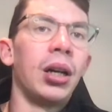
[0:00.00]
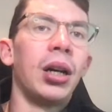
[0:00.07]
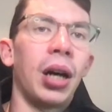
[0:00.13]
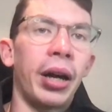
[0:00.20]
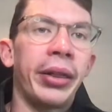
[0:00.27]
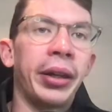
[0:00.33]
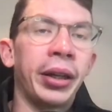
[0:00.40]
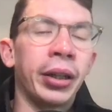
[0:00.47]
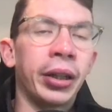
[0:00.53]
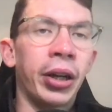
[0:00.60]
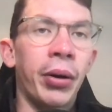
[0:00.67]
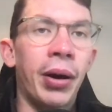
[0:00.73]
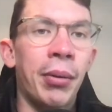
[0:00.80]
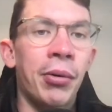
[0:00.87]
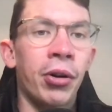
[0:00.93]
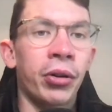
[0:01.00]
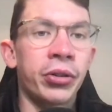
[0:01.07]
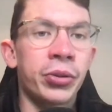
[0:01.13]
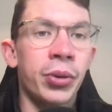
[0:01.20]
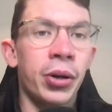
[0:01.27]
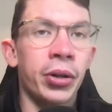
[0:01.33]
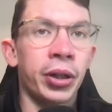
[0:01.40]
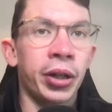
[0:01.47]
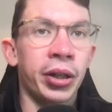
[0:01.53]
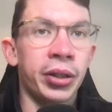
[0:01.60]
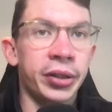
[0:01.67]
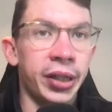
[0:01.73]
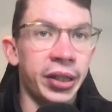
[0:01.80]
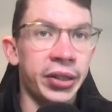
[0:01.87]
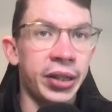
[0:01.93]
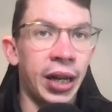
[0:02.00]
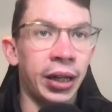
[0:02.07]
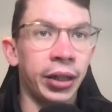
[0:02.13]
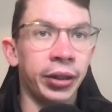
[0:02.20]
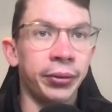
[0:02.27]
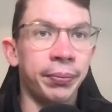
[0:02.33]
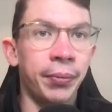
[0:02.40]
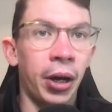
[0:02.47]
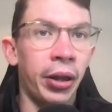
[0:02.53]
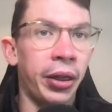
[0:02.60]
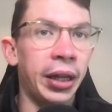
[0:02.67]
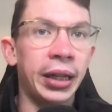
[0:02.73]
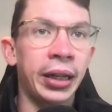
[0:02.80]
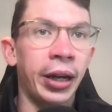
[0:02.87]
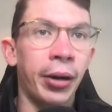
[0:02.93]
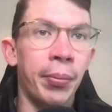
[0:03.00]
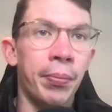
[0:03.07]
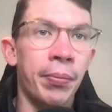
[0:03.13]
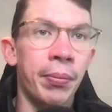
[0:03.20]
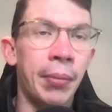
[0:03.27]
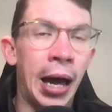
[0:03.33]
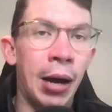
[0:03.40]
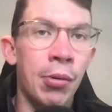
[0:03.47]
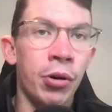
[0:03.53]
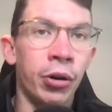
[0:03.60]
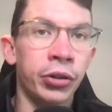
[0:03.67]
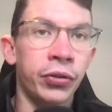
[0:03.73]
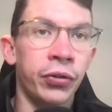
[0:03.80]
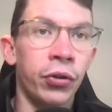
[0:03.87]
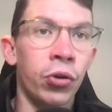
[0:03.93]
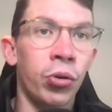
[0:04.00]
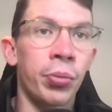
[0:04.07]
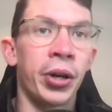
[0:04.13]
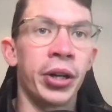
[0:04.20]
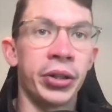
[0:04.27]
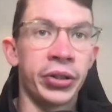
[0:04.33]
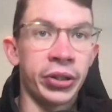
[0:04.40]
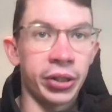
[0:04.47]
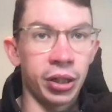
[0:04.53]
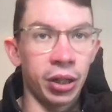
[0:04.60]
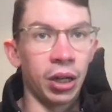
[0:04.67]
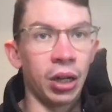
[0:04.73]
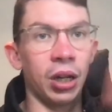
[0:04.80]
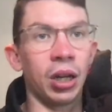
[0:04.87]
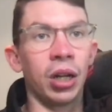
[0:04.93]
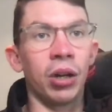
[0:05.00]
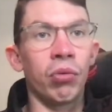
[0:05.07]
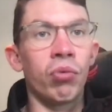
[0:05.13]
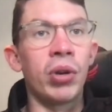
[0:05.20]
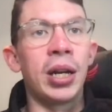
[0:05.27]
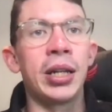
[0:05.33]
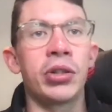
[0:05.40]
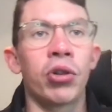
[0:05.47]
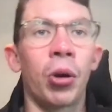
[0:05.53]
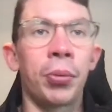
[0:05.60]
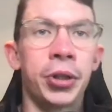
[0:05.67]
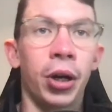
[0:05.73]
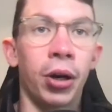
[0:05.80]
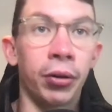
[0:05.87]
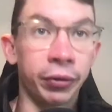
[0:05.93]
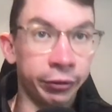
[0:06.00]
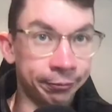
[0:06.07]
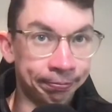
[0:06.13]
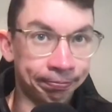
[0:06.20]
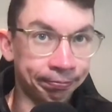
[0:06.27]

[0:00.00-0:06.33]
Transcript: I think I'd go Almiron to Odegaard / Saka. I think Almiron's form has really dropped off.